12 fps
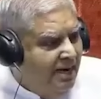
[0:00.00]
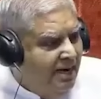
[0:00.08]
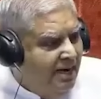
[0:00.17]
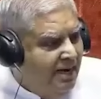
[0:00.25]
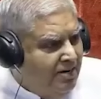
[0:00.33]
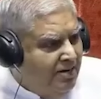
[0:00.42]

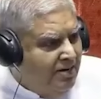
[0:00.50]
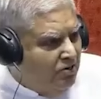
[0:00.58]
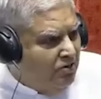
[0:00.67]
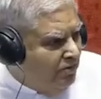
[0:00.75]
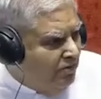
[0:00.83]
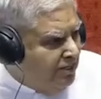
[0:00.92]
I
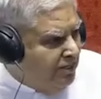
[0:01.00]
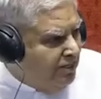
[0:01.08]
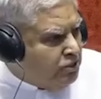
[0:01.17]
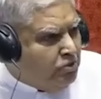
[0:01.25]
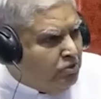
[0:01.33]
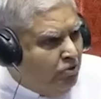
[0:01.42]
don't want
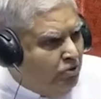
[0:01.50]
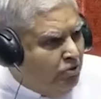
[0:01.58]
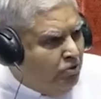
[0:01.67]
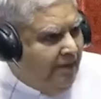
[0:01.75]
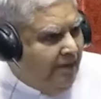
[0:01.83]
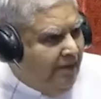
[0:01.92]

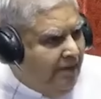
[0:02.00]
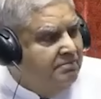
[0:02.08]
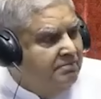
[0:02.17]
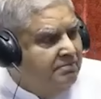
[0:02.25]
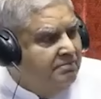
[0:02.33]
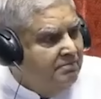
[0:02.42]
schooling.
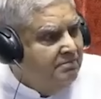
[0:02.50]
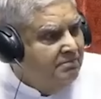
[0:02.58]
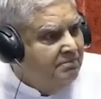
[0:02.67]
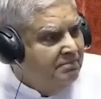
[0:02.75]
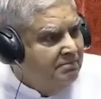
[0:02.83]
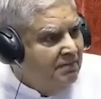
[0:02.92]

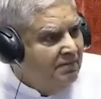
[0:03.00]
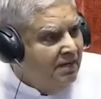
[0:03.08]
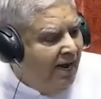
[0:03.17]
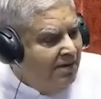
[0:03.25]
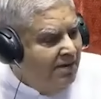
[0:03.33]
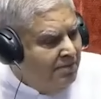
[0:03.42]

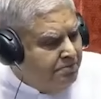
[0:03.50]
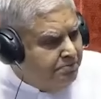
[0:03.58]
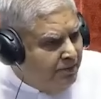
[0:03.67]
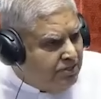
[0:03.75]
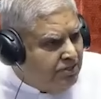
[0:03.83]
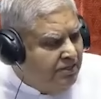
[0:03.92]
I am a
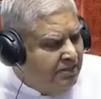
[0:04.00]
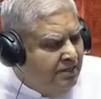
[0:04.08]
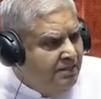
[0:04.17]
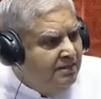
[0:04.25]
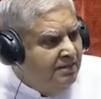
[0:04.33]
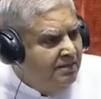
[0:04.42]

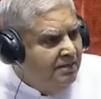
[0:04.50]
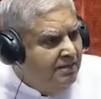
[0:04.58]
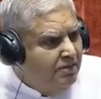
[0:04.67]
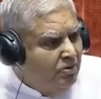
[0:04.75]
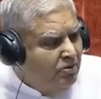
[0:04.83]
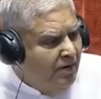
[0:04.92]
person
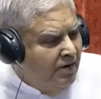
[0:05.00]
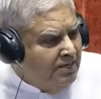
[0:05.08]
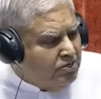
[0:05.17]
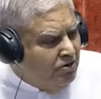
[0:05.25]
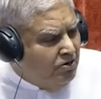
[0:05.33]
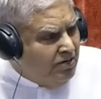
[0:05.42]
who has
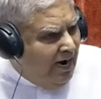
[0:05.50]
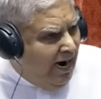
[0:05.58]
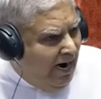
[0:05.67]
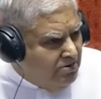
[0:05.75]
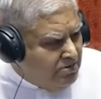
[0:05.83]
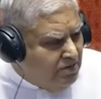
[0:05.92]
gone
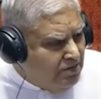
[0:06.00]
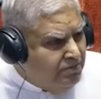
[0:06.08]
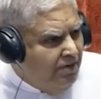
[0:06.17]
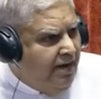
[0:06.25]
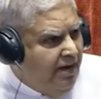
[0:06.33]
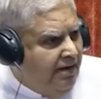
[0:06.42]
out of
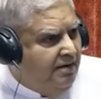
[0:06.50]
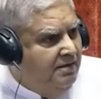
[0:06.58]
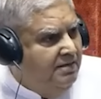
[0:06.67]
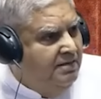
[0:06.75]
the way.